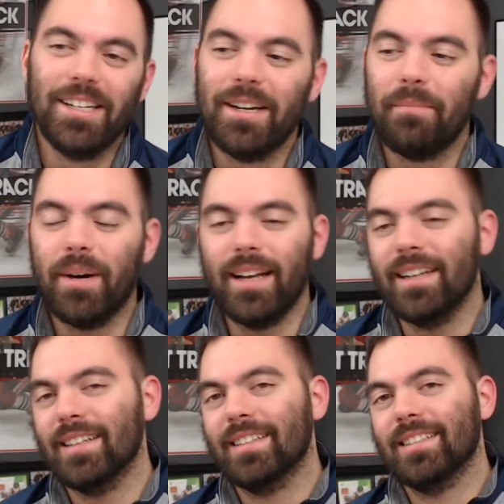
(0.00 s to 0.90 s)

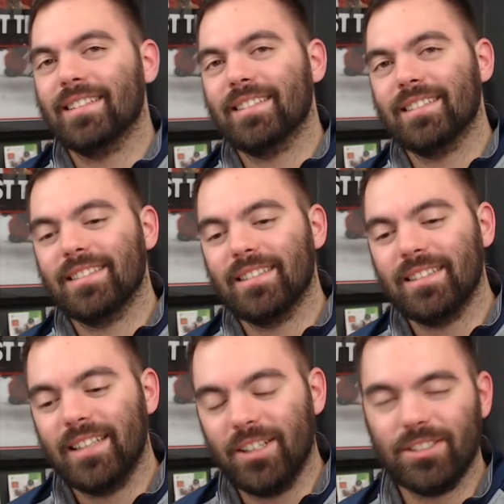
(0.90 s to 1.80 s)
But
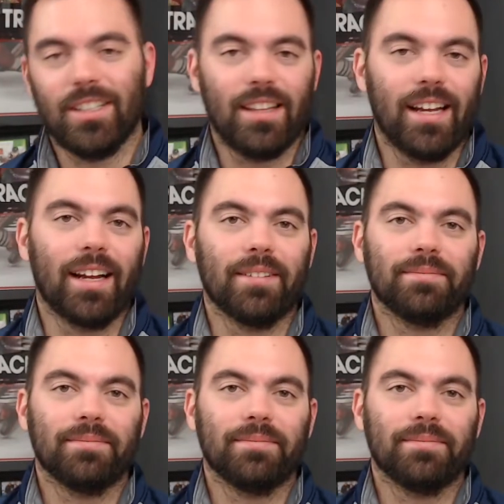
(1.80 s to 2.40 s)
here's the thing.